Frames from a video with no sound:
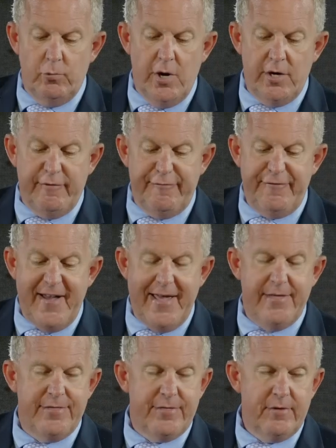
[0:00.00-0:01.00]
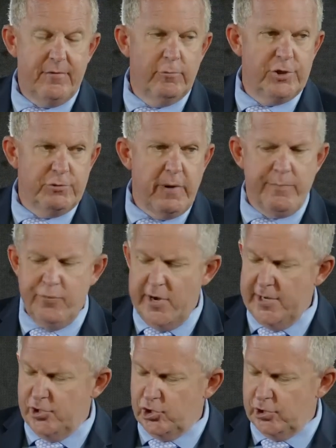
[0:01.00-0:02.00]
Word of faith which we
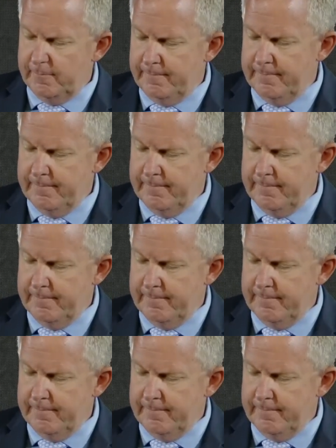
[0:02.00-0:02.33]
preach.